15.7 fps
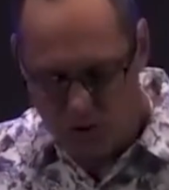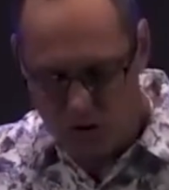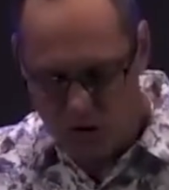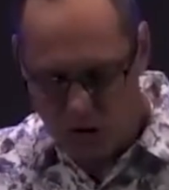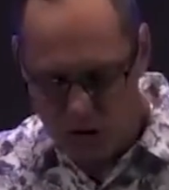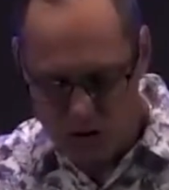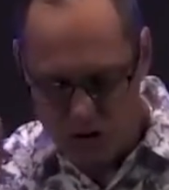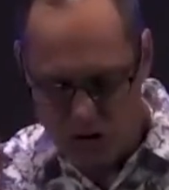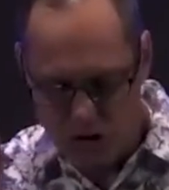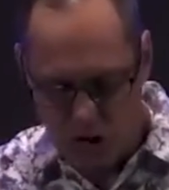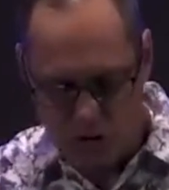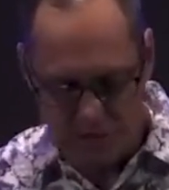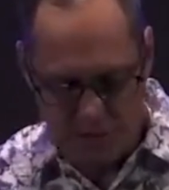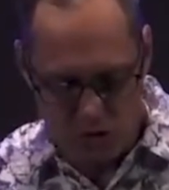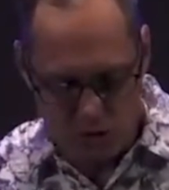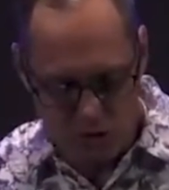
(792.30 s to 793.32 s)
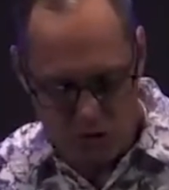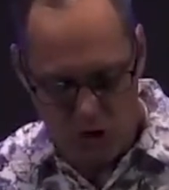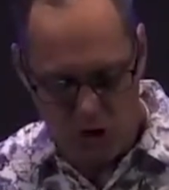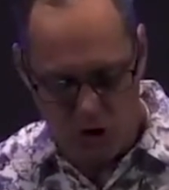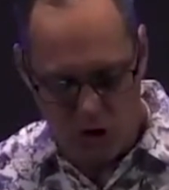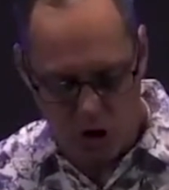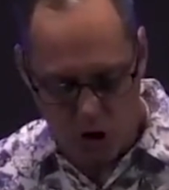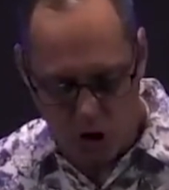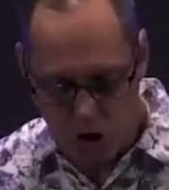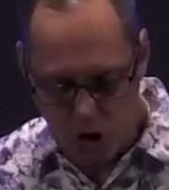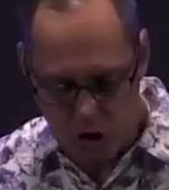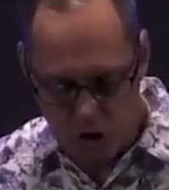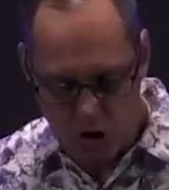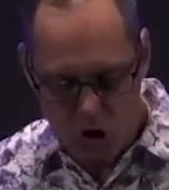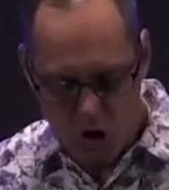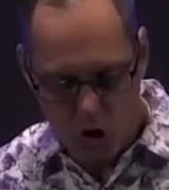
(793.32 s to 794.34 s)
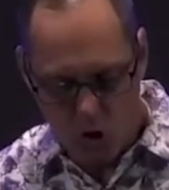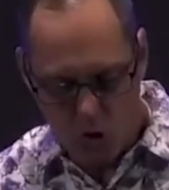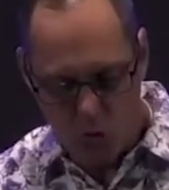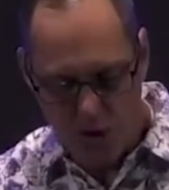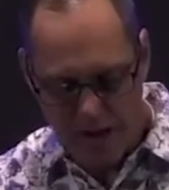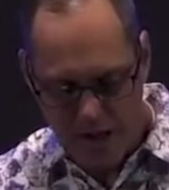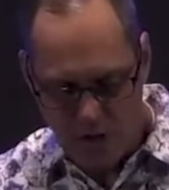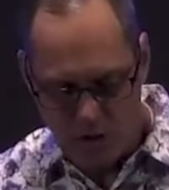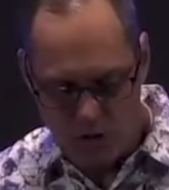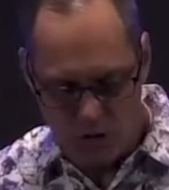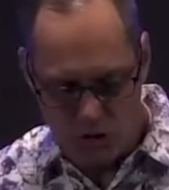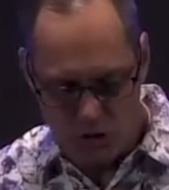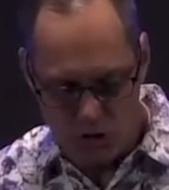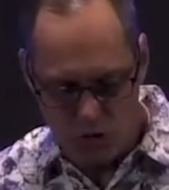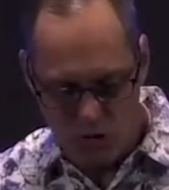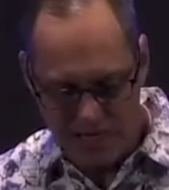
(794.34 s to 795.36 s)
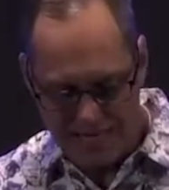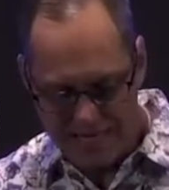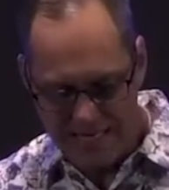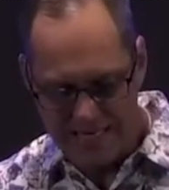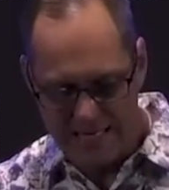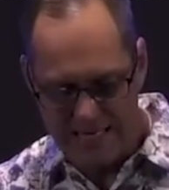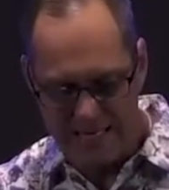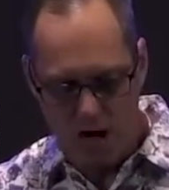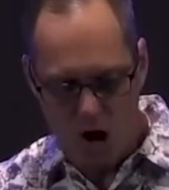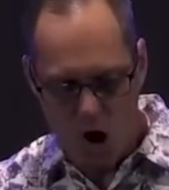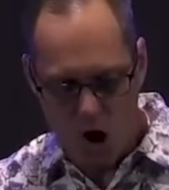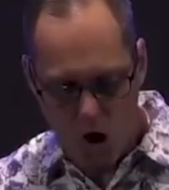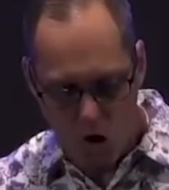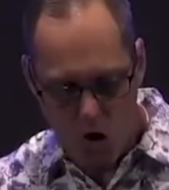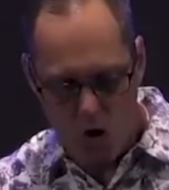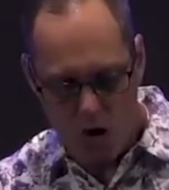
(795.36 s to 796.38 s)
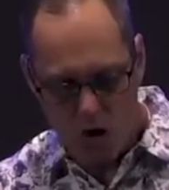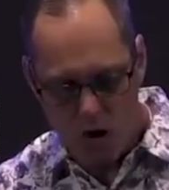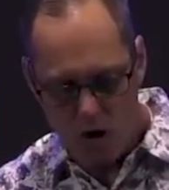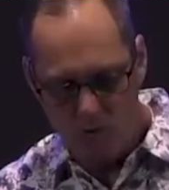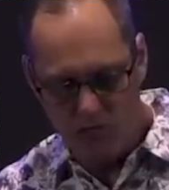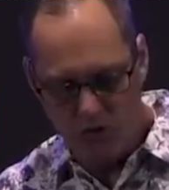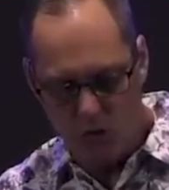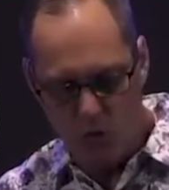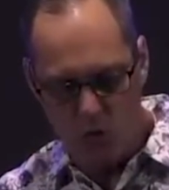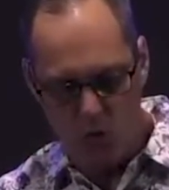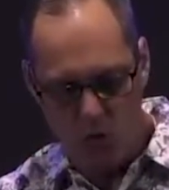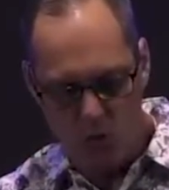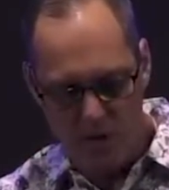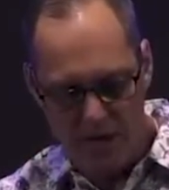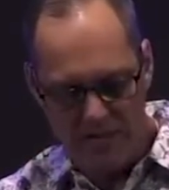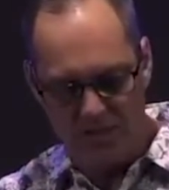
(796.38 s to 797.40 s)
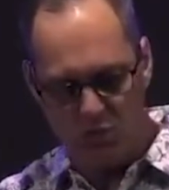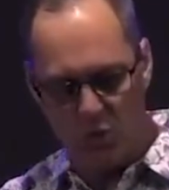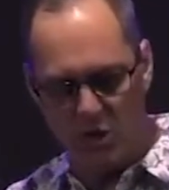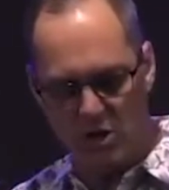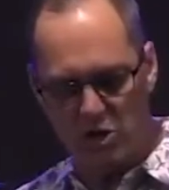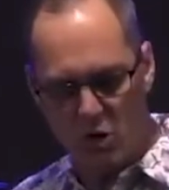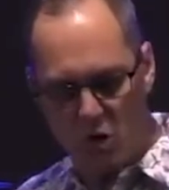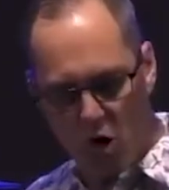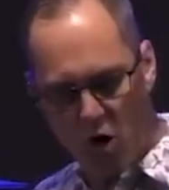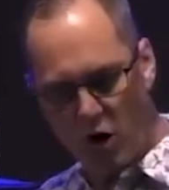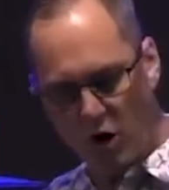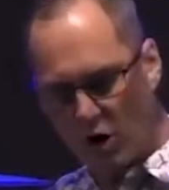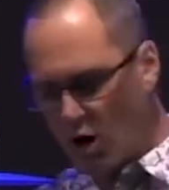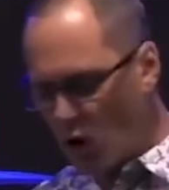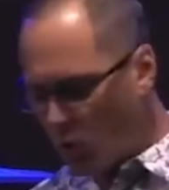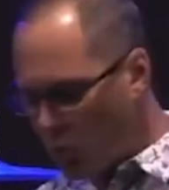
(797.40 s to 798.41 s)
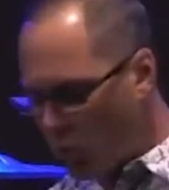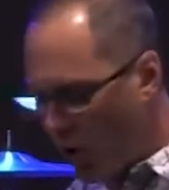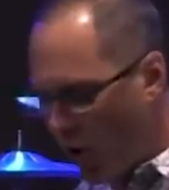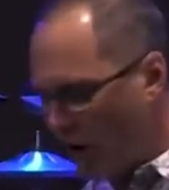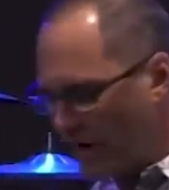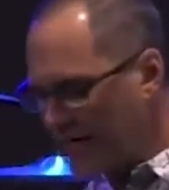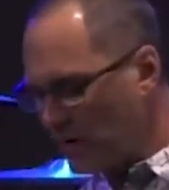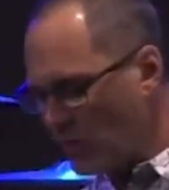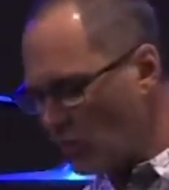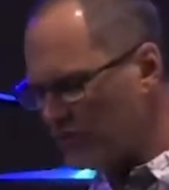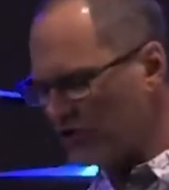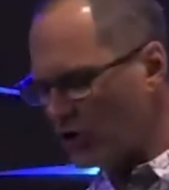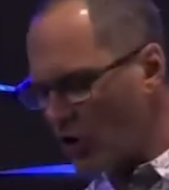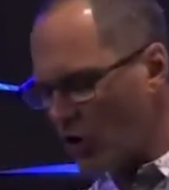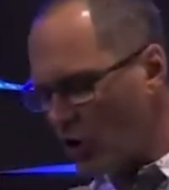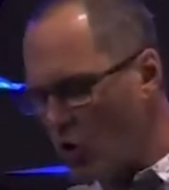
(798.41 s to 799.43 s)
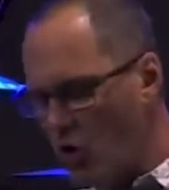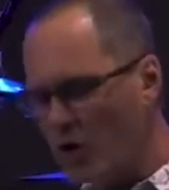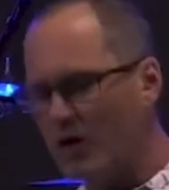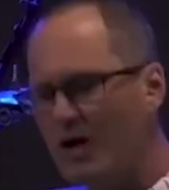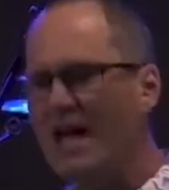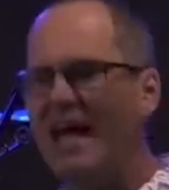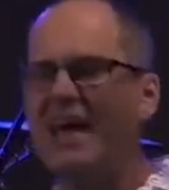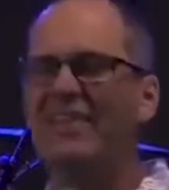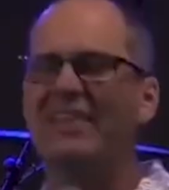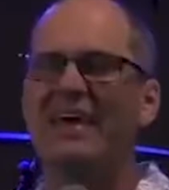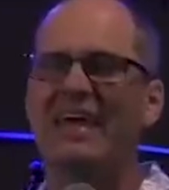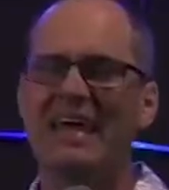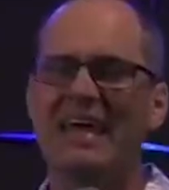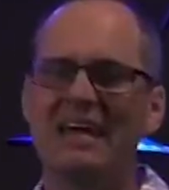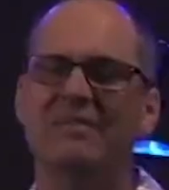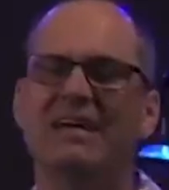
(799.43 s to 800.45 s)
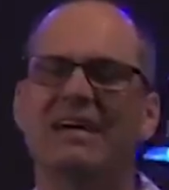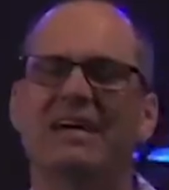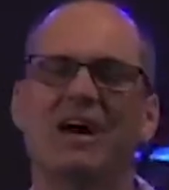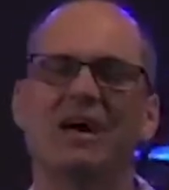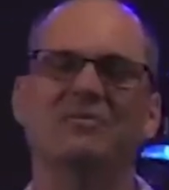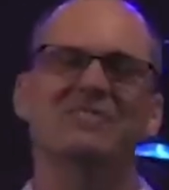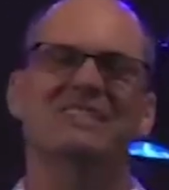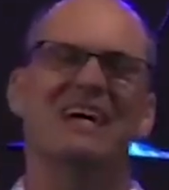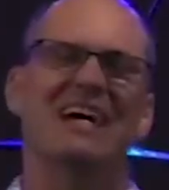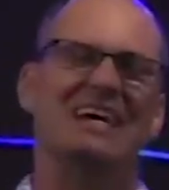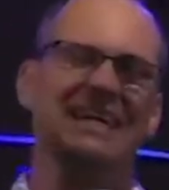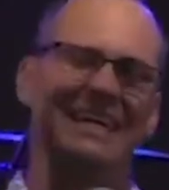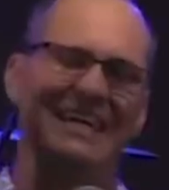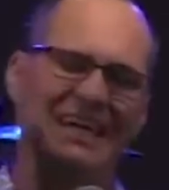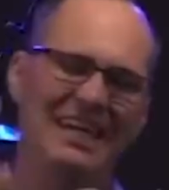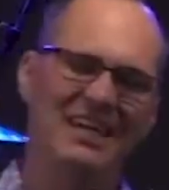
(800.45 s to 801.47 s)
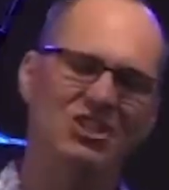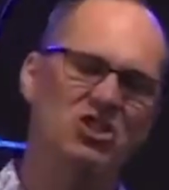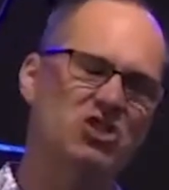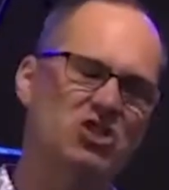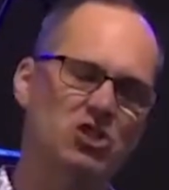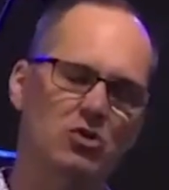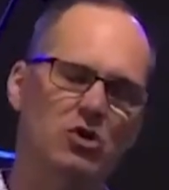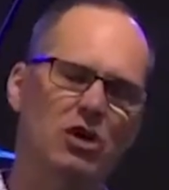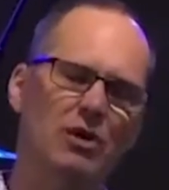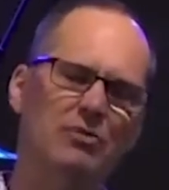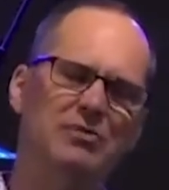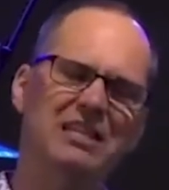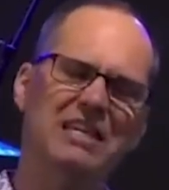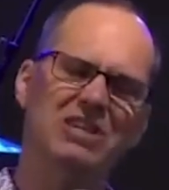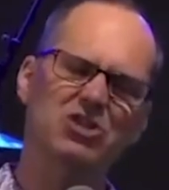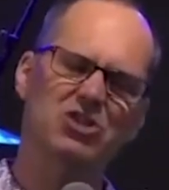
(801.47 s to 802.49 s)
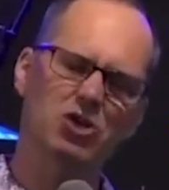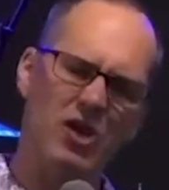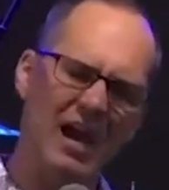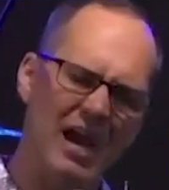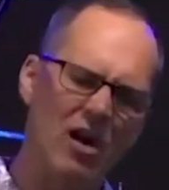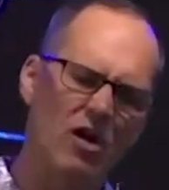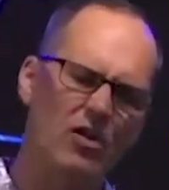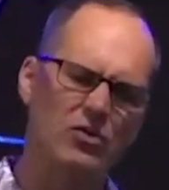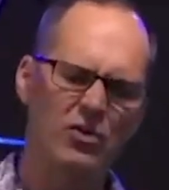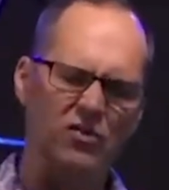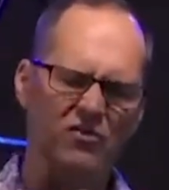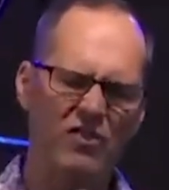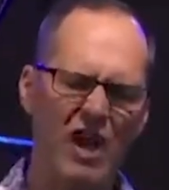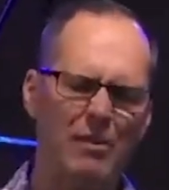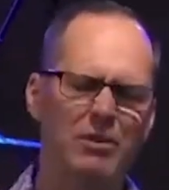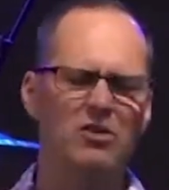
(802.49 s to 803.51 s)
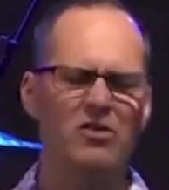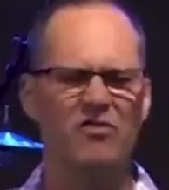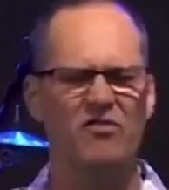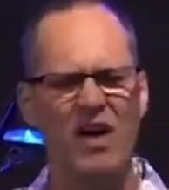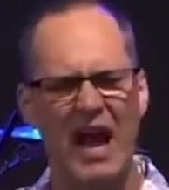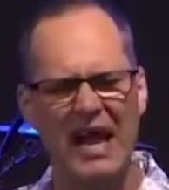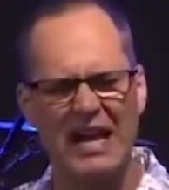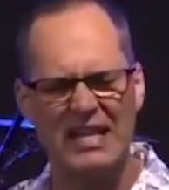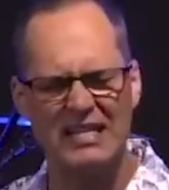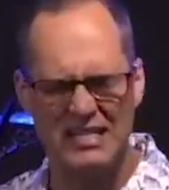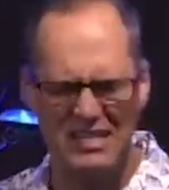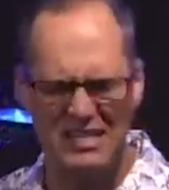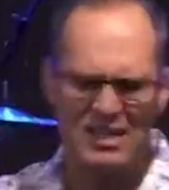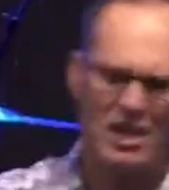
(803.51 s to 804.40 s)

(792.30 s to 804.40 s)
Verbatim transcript: concerning you to guard around you in all of your ways. When you are walking with the Lord and the enemy comes against you, comes against your health, your family, your finances,